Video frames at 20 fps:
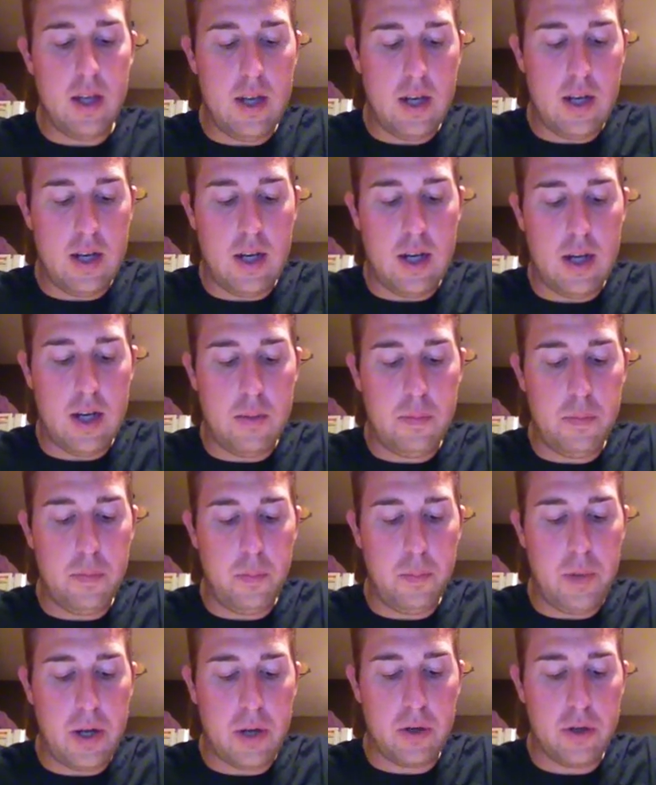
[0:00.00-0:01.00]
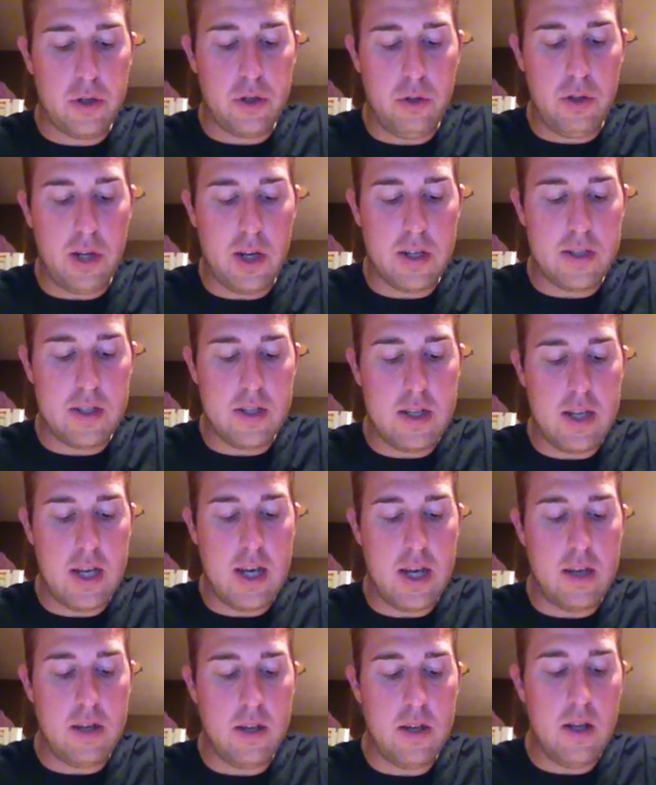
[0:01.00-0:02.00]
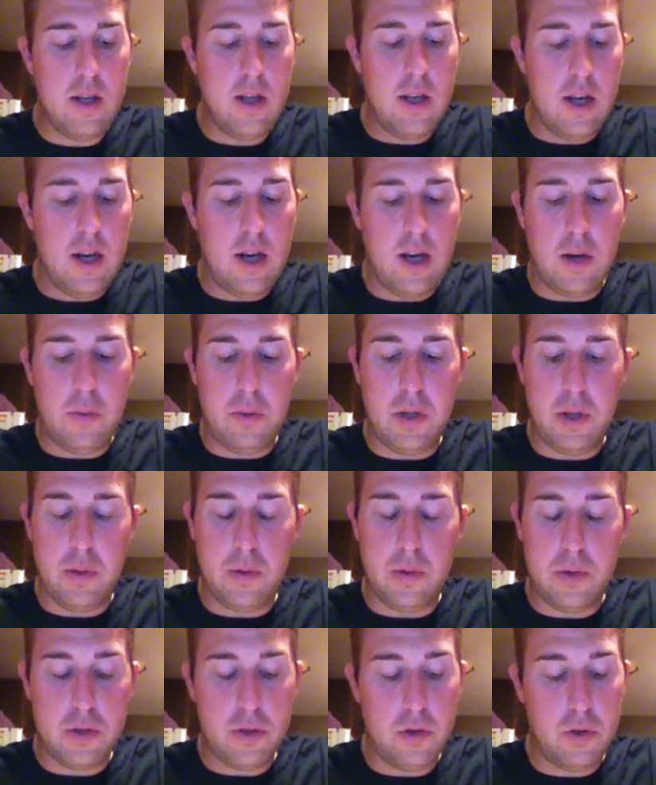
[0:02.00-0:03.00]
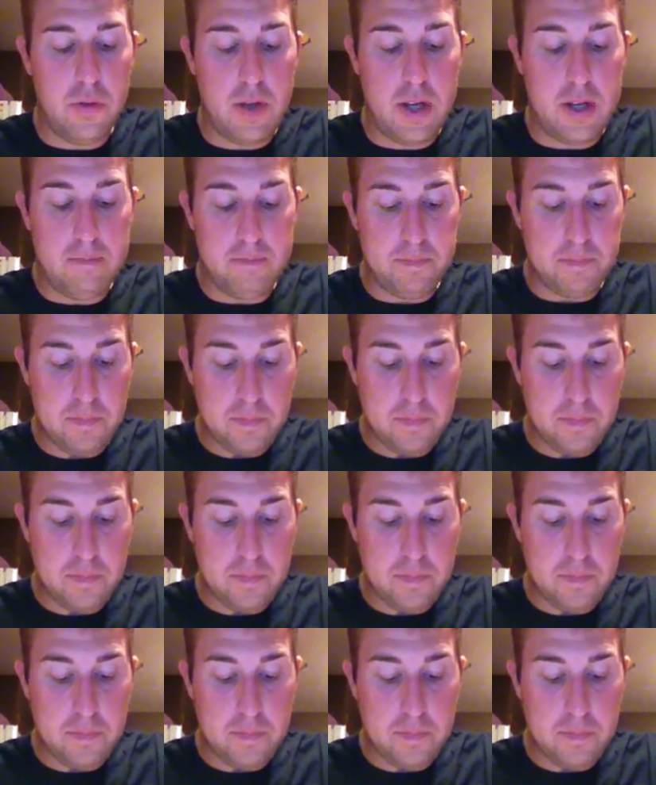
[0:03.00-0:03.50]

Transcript: back around 2010, when they were surveyed,